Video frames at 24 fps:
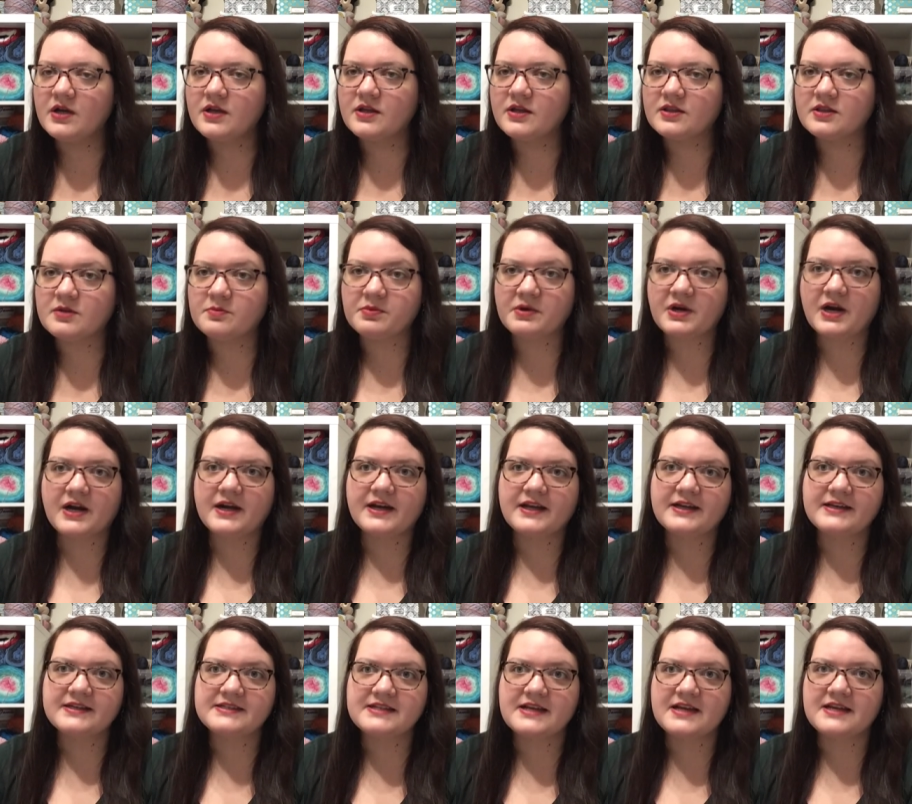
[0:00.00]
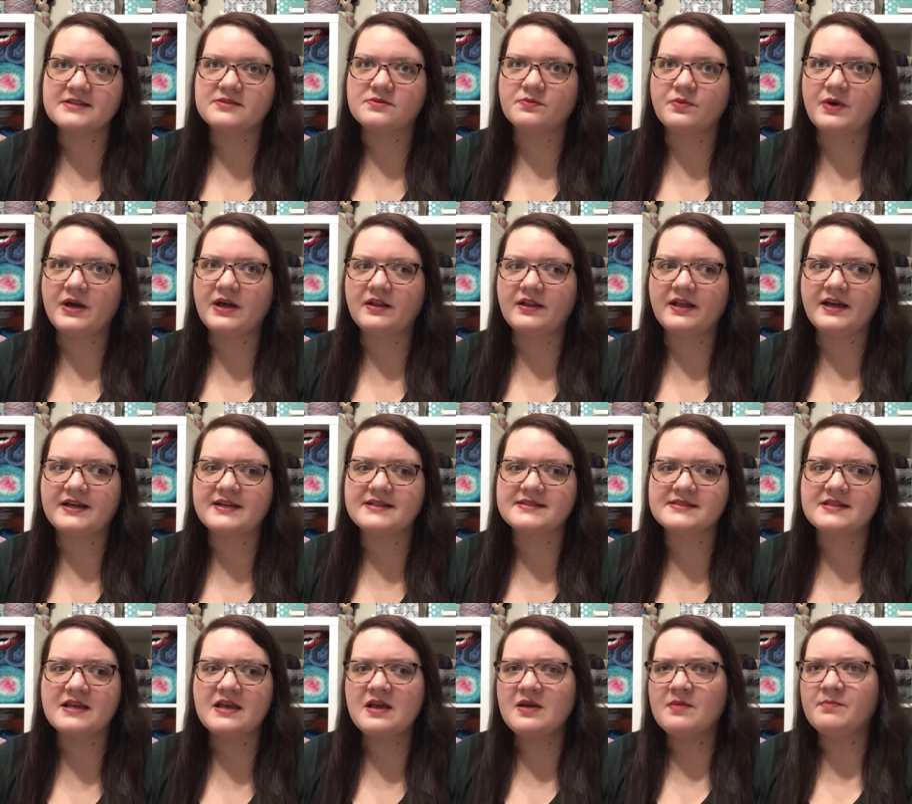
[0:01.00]
the product as well as
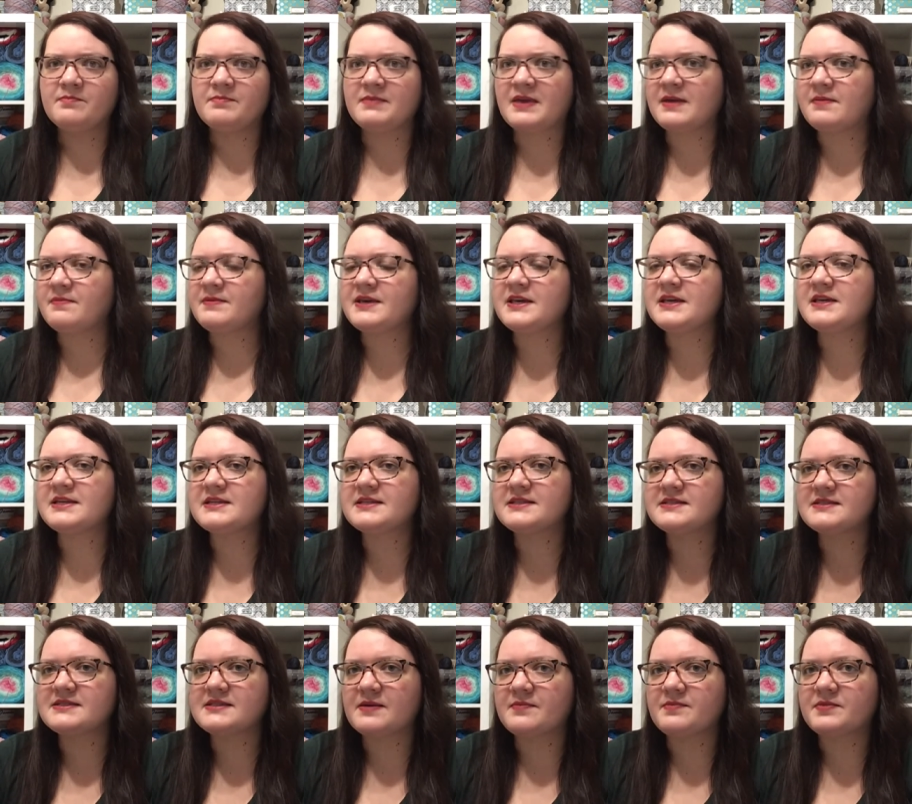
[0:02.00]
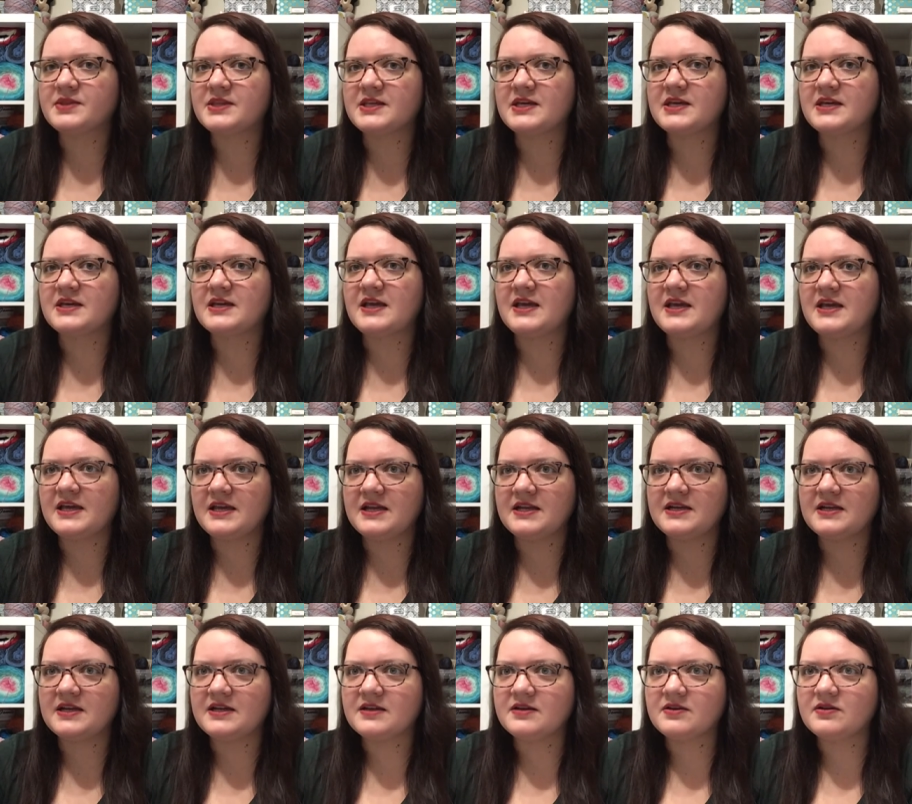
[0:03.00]
maybe something
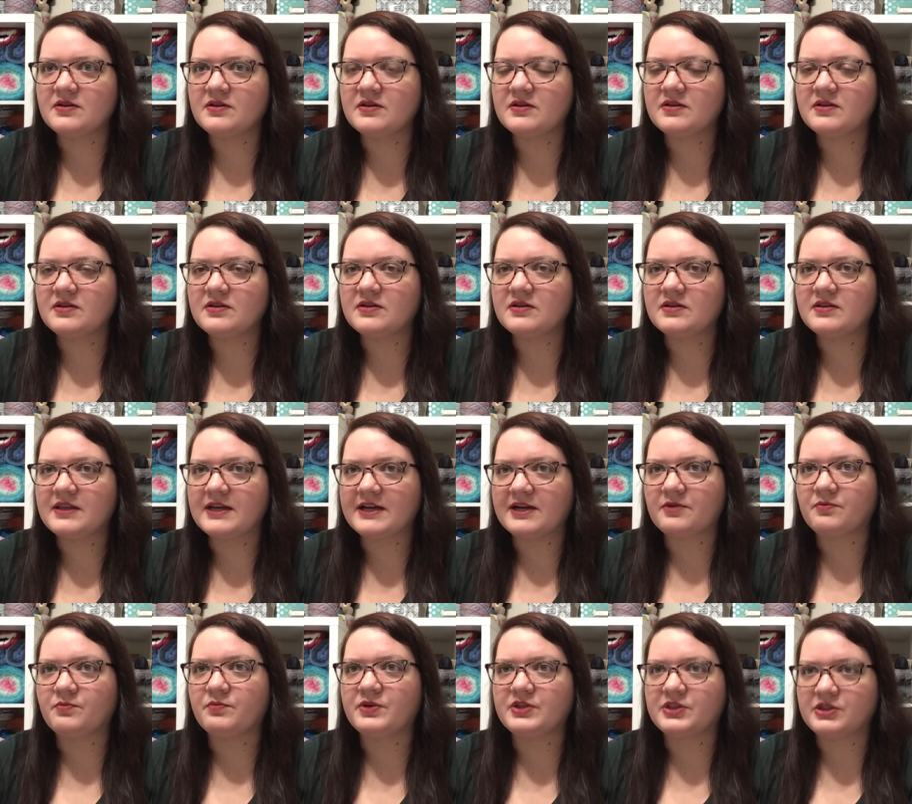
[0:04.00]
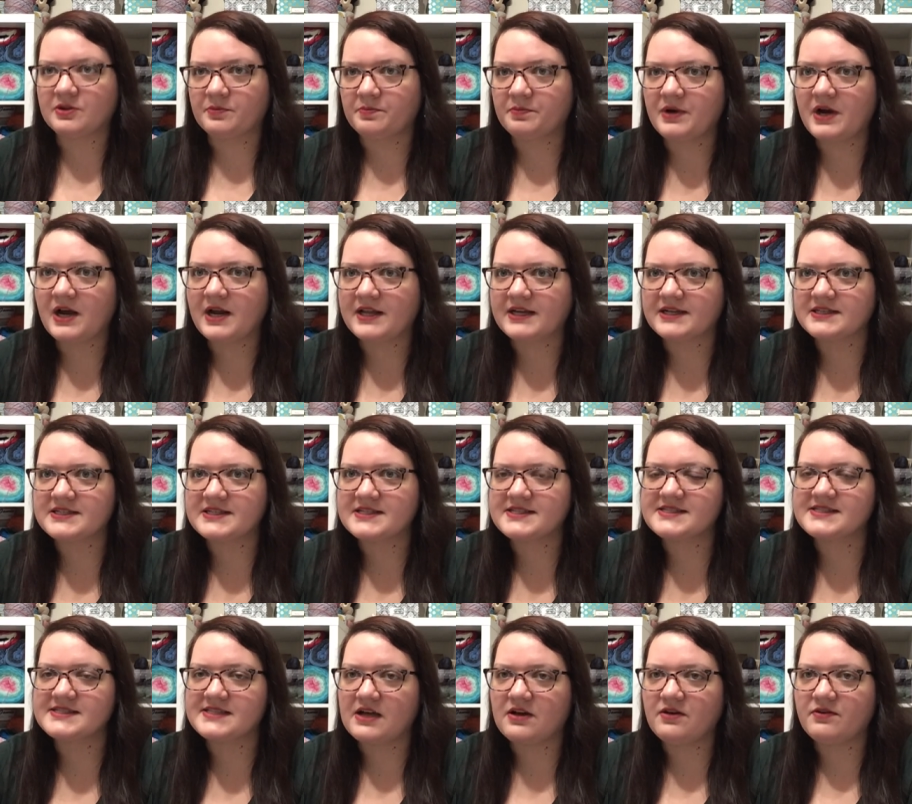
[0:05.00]
in there with the product
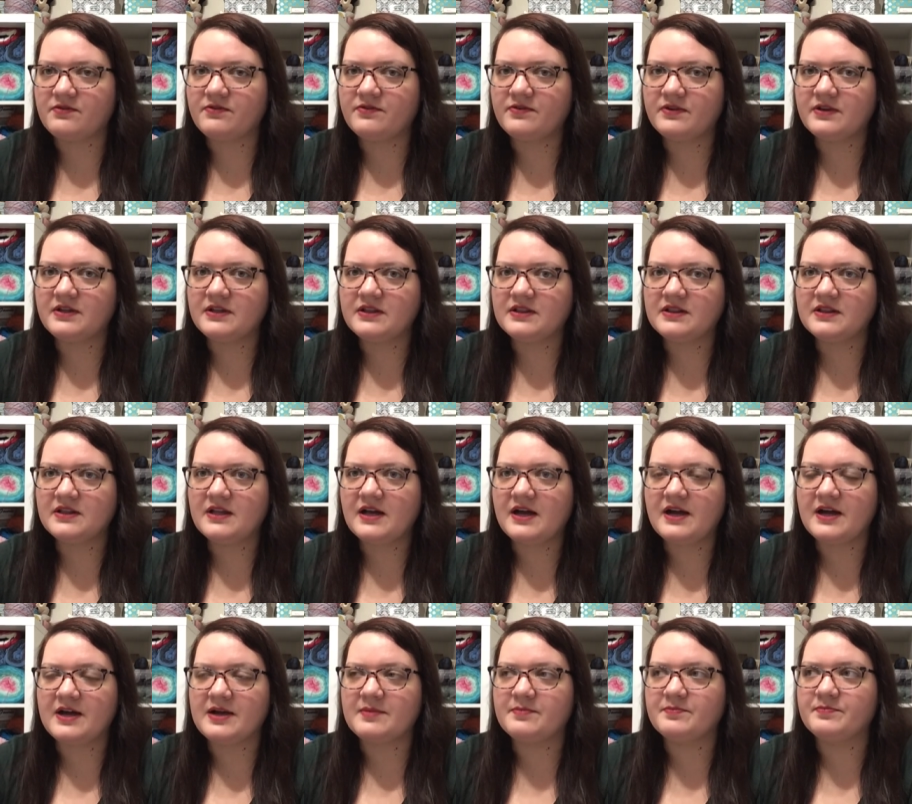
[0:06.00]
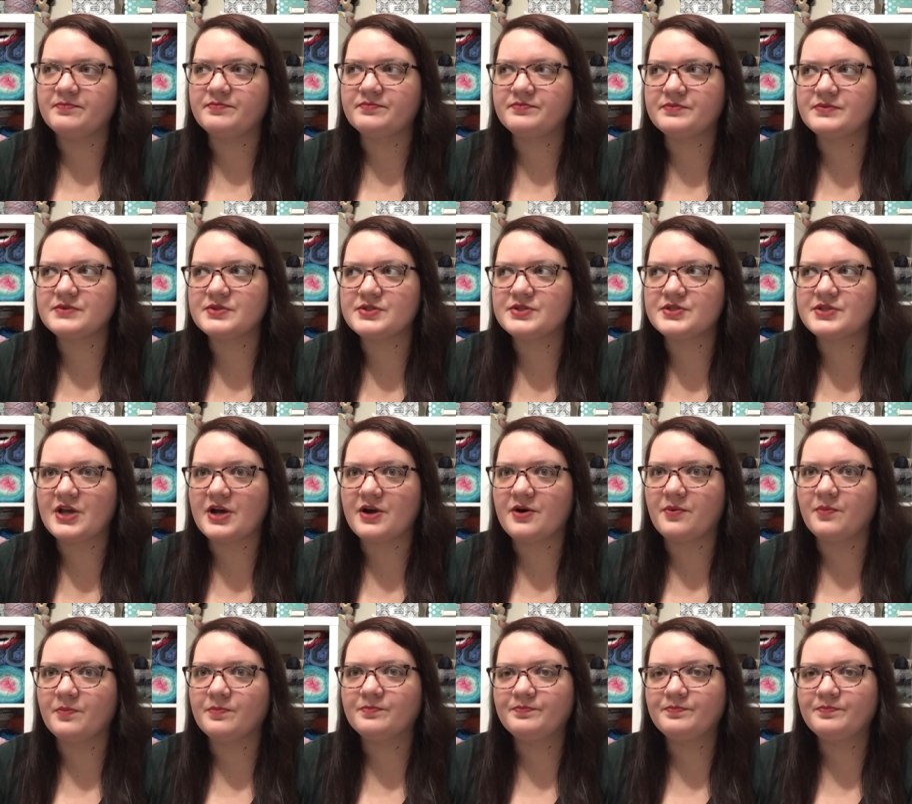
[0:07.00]
itself um, so